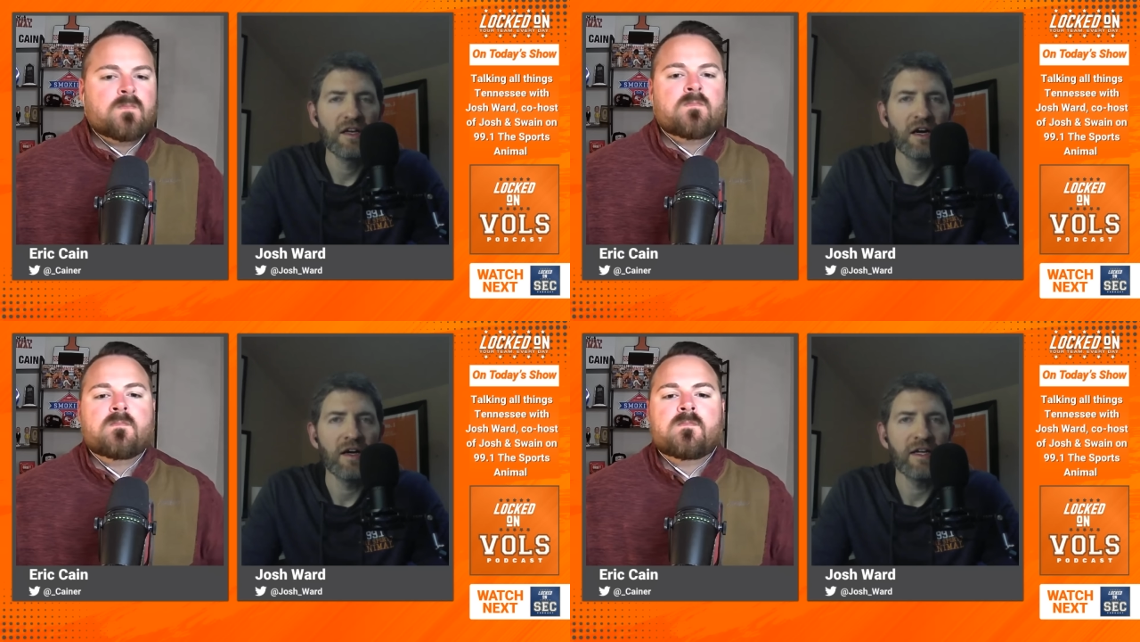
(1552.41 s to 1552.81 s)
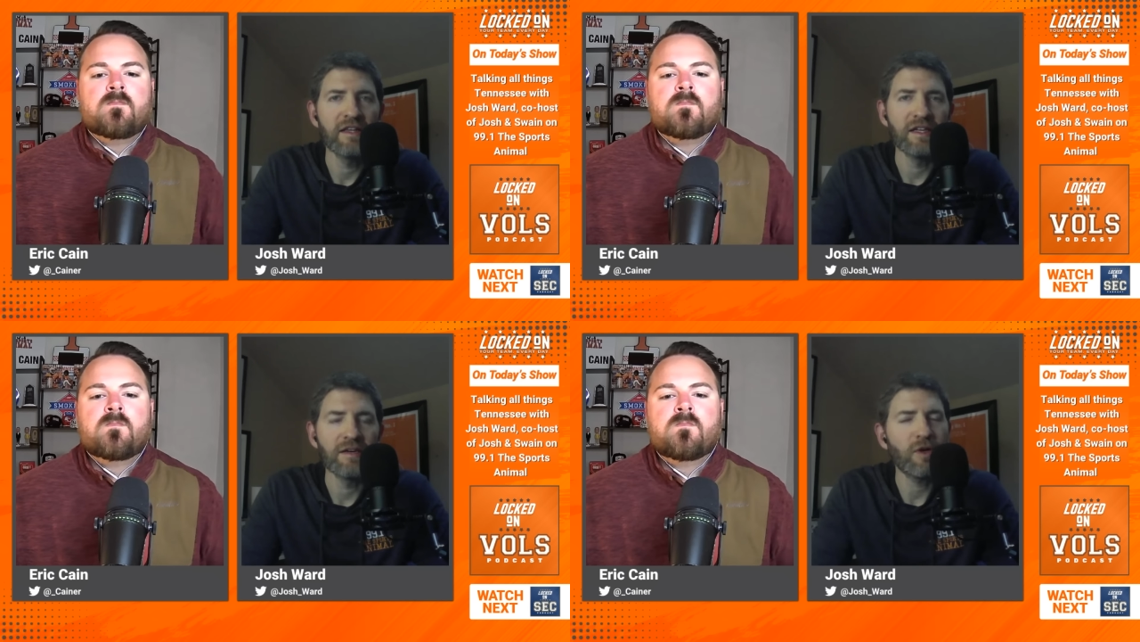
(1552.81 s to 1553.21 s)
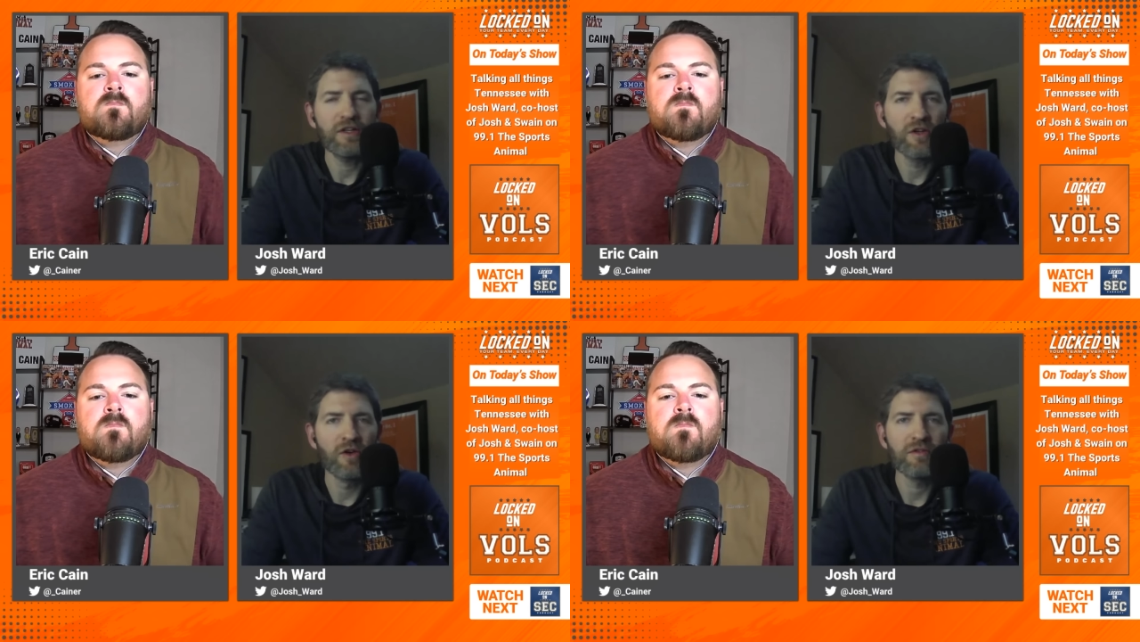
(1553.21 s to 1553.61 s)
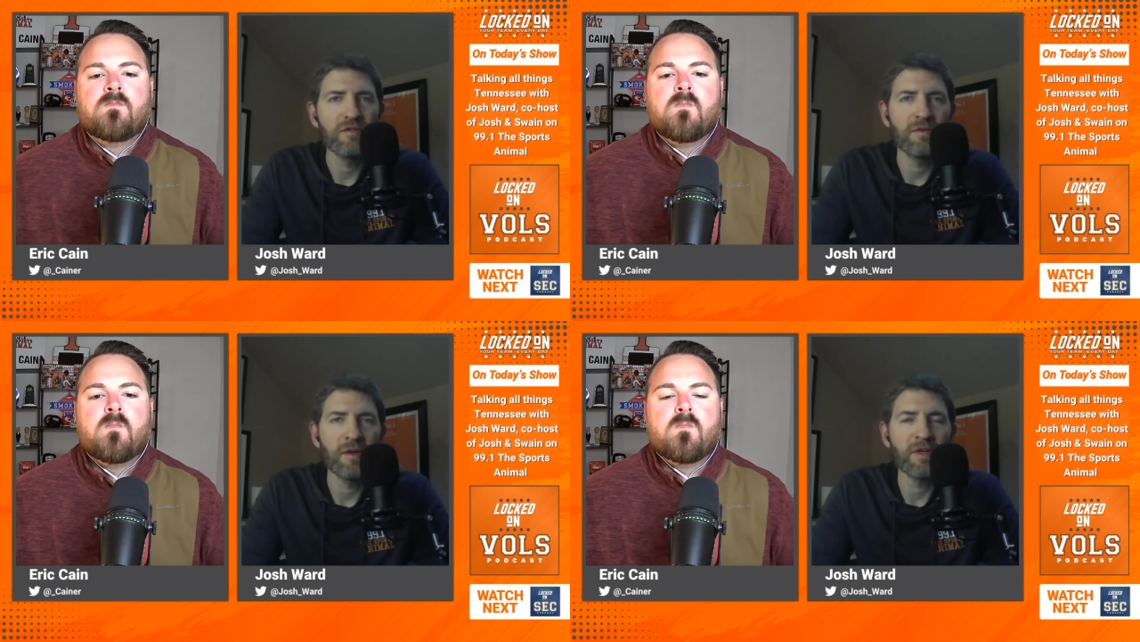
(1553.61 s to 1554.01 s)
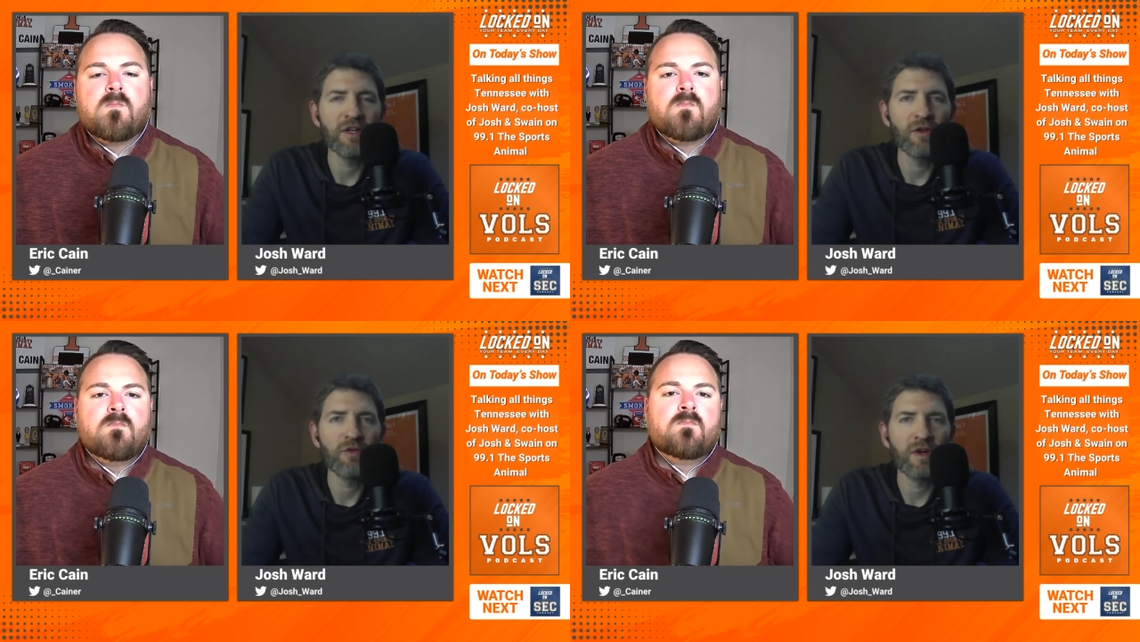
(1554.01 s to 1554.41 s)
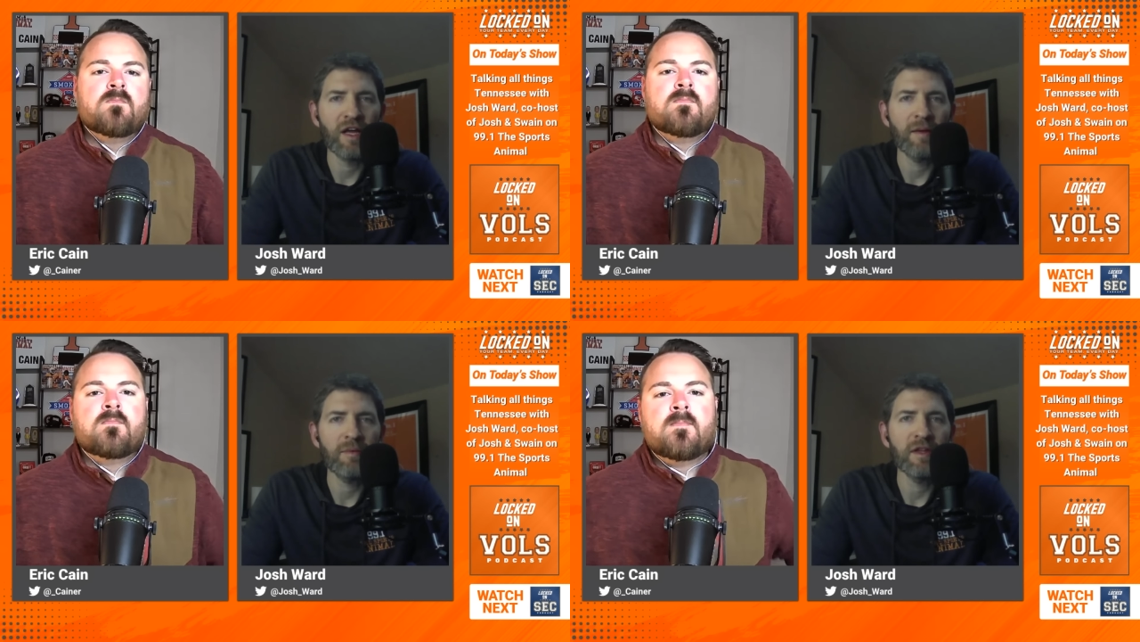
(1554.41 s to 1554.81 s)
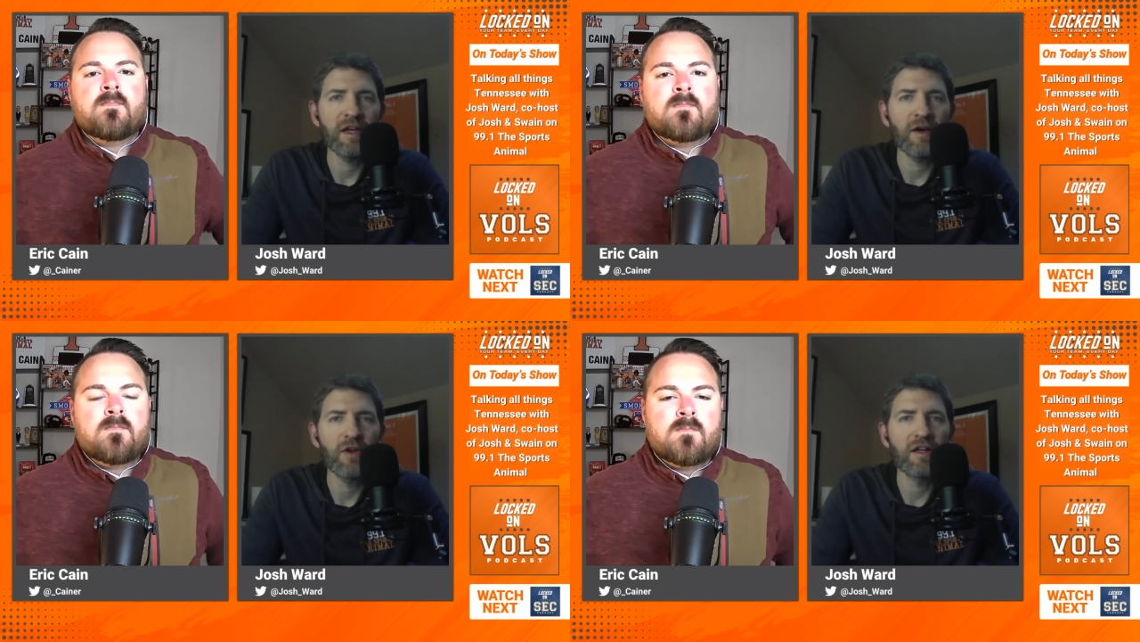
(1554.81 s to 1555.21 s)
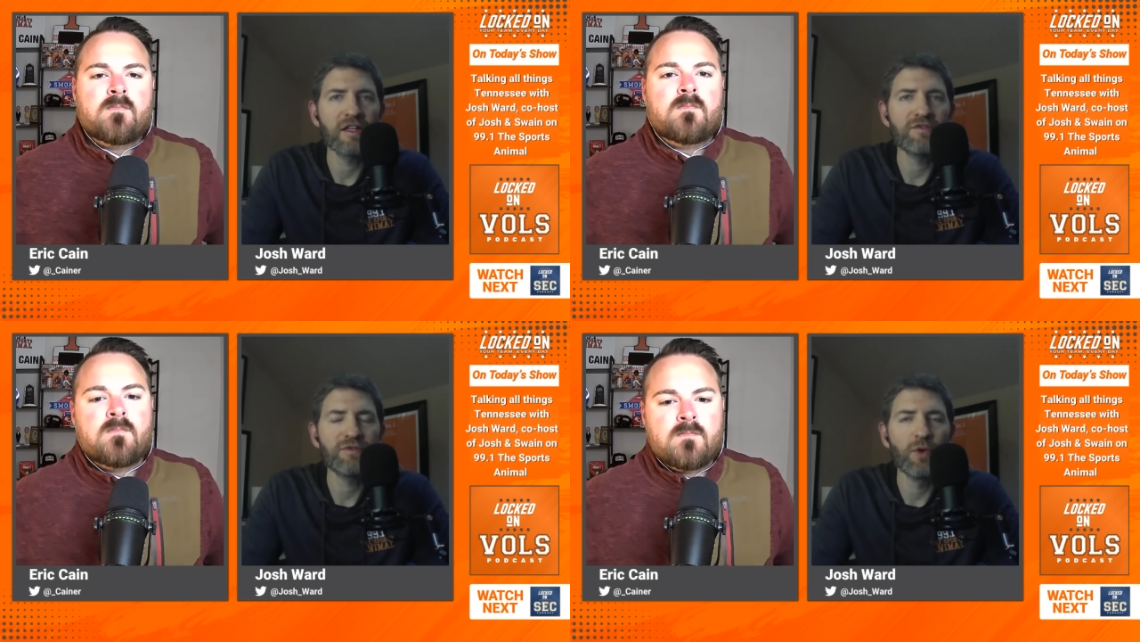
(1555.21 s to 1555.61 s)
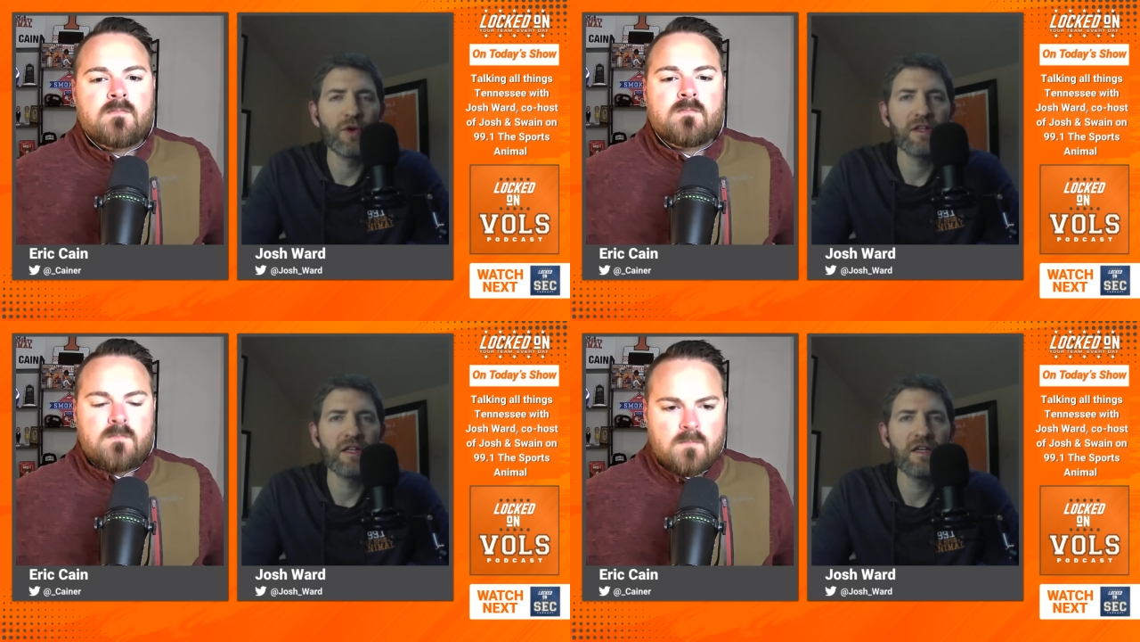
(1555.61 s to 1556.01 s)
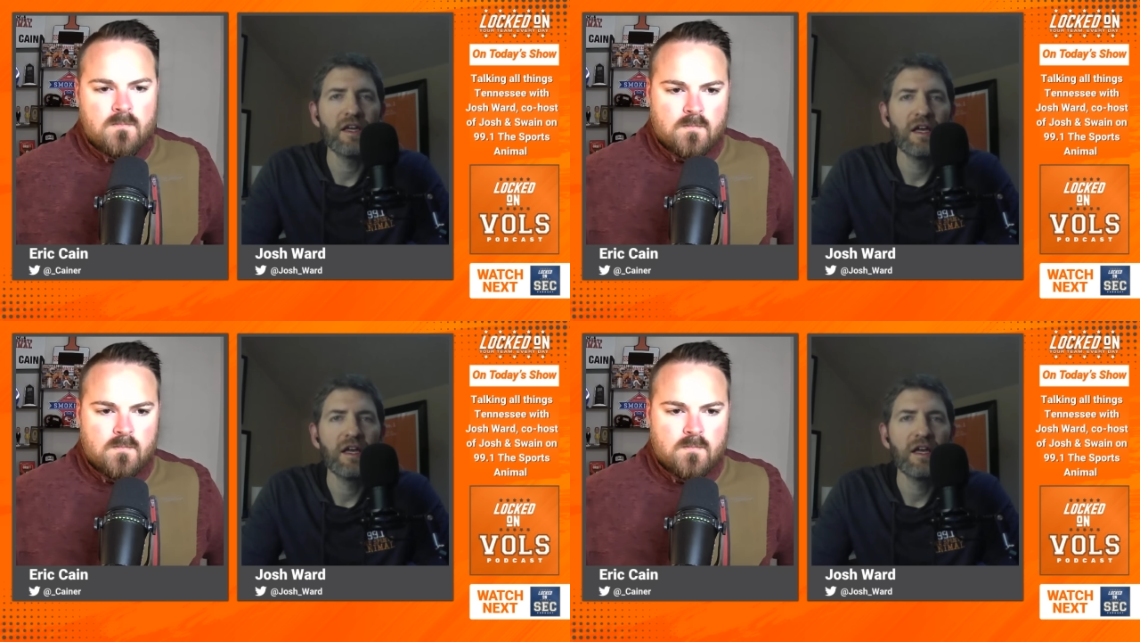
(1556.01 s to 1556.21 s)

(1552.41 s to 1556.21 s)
Speaker 1: uh, in the end, but you don't need me to go through what happened. They held on against Florida, and then